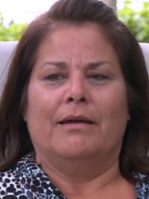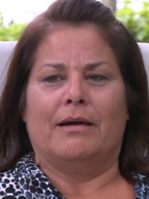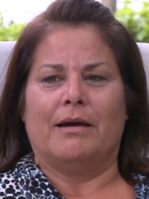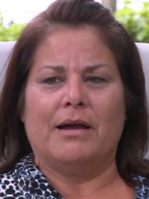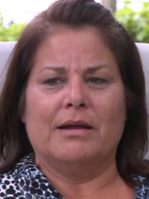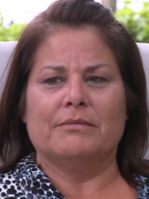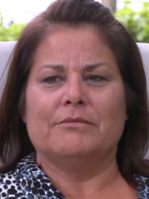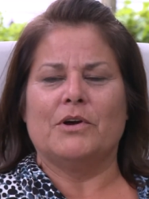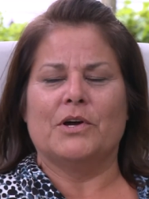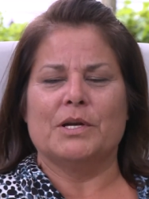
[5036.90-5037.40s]

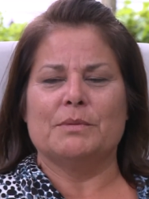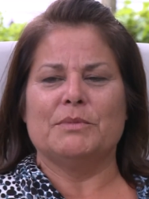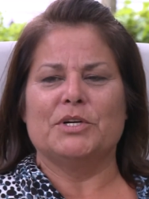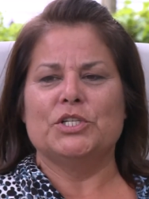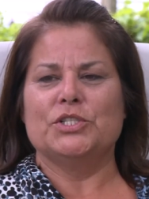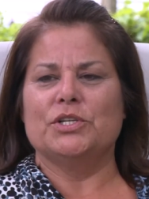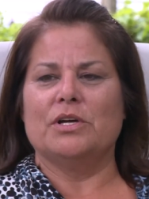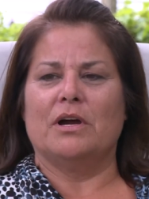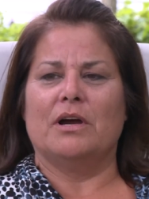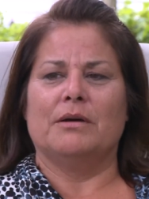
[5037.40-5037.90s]
I wanted my
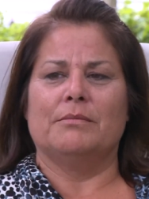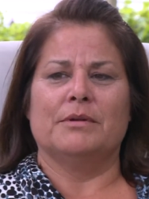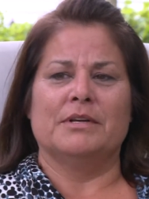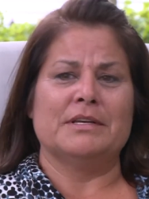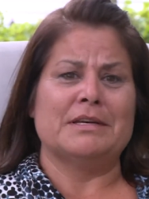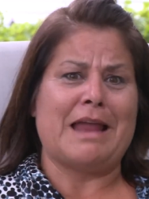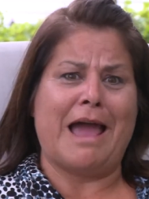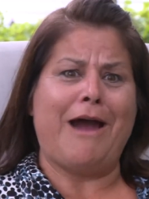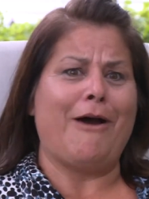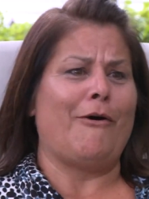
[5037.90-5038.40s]
job,
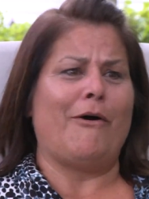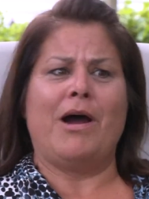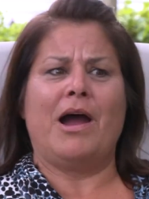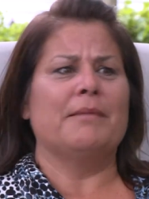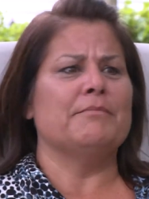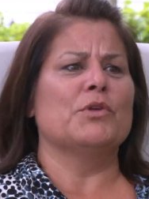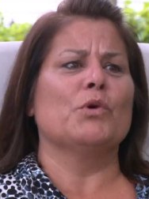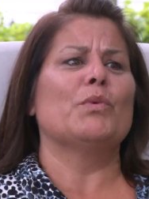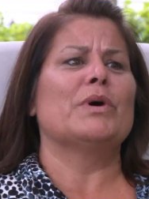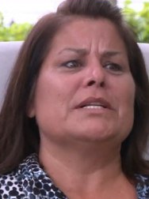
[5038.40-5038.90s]
and now
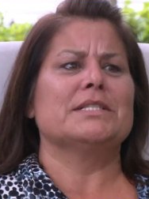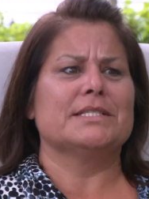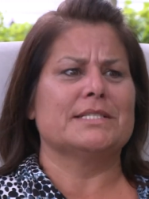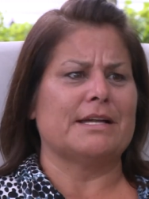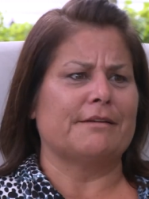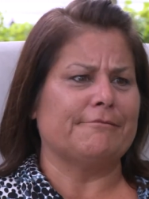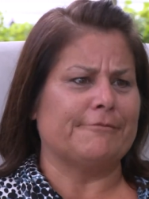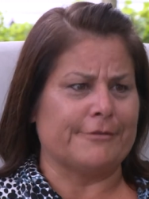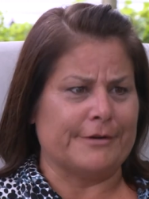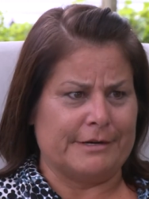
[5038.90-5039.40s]
I'm the one
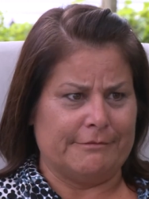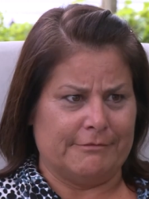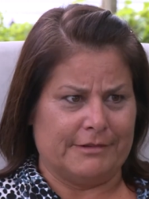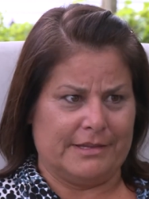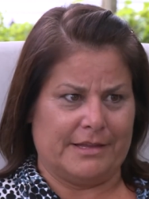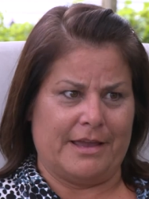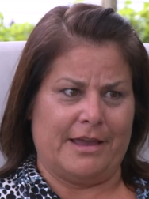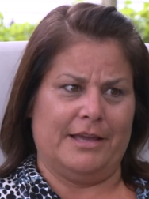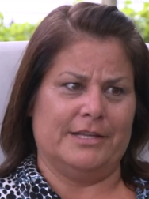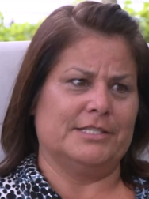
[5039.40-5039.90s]
suffering
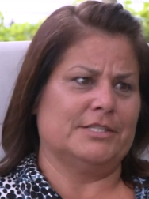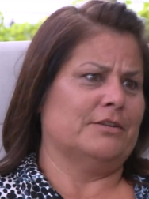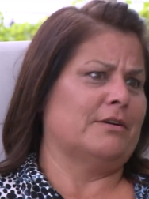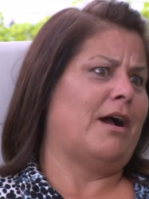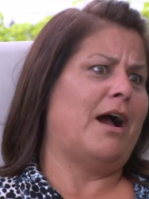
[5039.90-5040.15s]
with cancer.